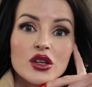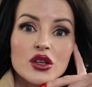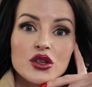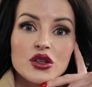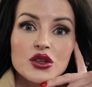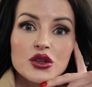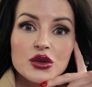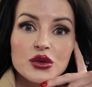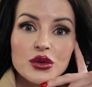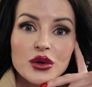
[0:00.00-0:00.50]

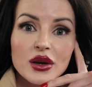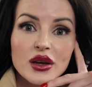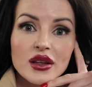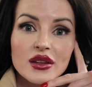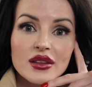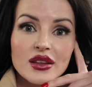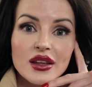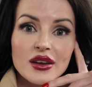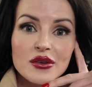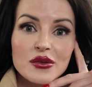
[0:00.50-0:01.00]
do
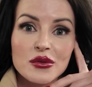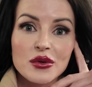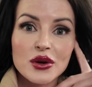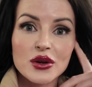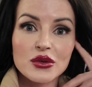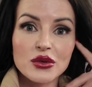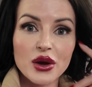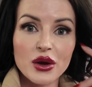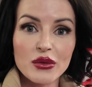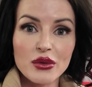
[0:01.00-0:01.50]
it? And what
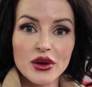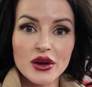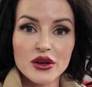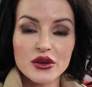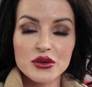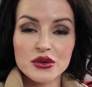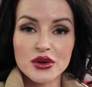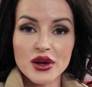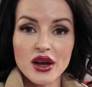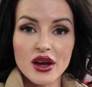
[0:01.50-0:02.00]
do I want
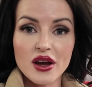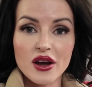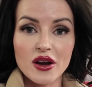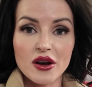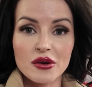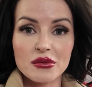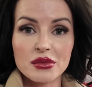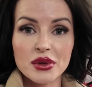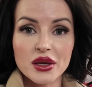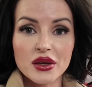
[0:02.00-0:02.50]
to do
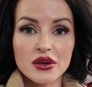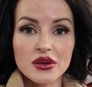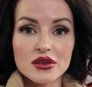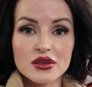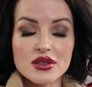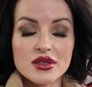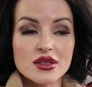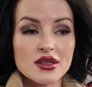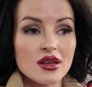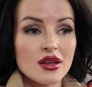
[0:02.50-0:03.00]
now?
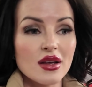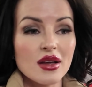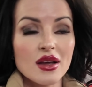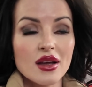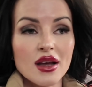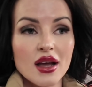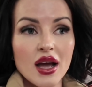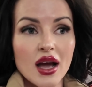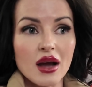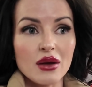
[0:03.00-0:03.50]
Because
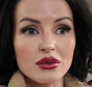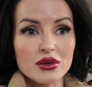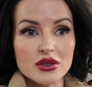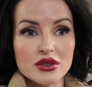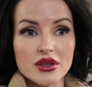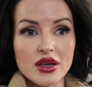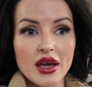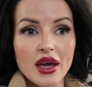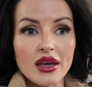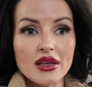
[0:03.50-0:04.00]
I was
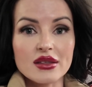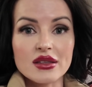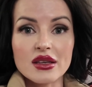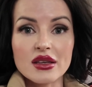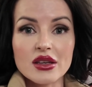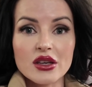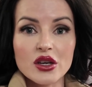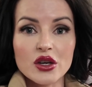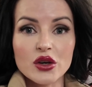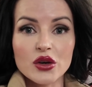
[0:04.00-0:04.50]
the
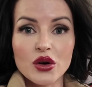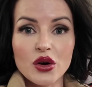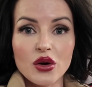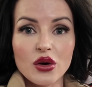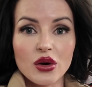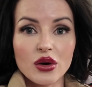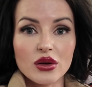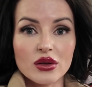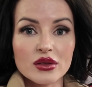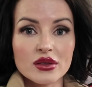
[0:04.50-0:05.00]

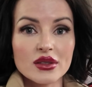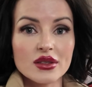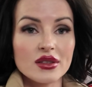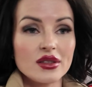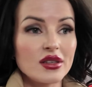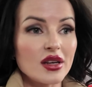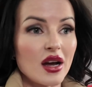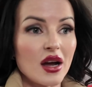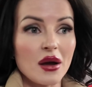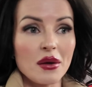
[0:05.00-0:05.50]
18-year-old
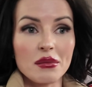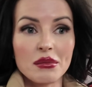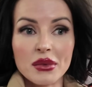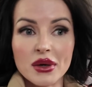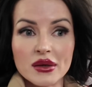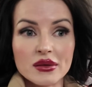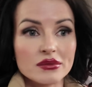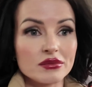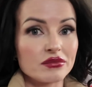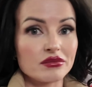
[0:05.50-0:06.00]

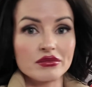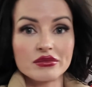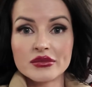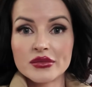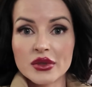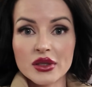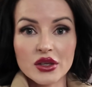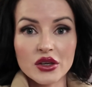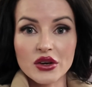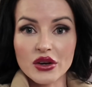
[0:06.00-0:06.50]
dumb
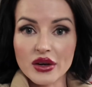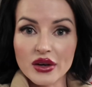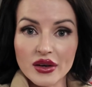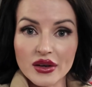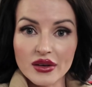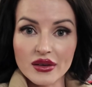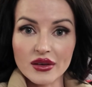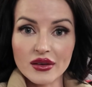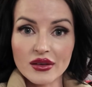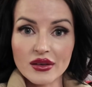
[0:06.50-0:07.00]

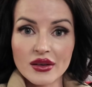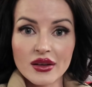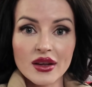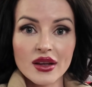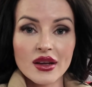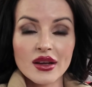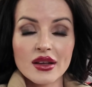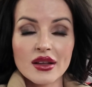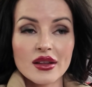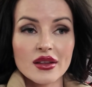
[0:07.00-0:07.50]
girl.
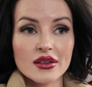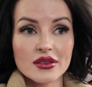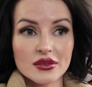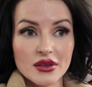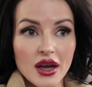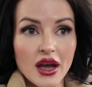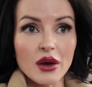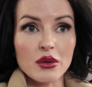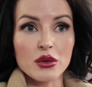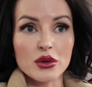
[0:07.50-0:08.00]

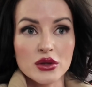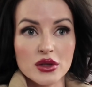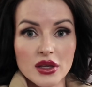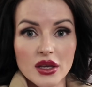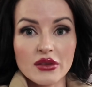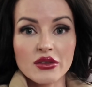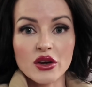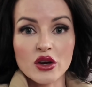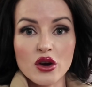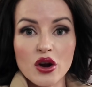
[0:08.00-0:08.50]
I would
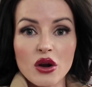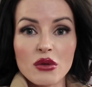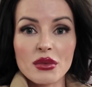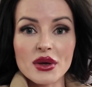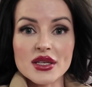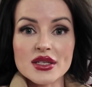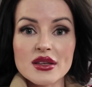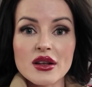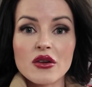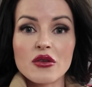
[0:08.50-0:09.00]
even call
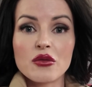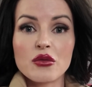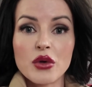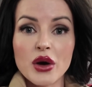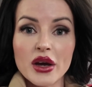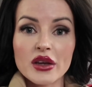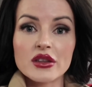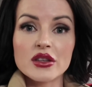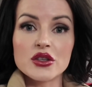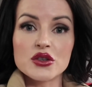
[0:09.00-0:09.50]
myself
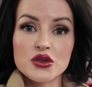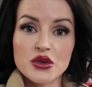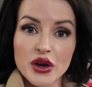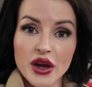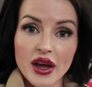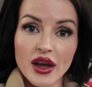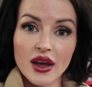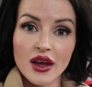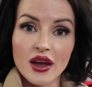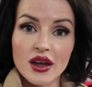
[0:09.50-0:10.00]
white
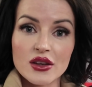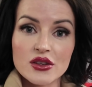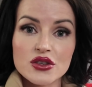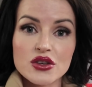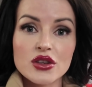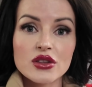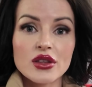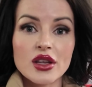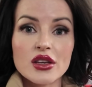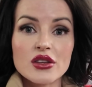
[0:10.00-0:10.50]
trash
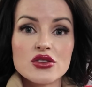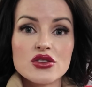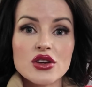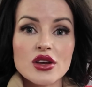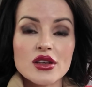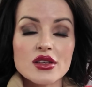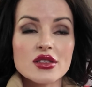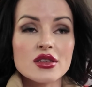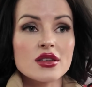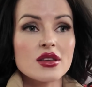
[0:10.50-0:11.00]
that
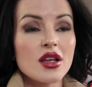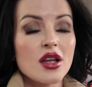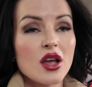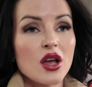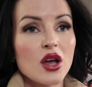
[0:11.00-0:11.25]
just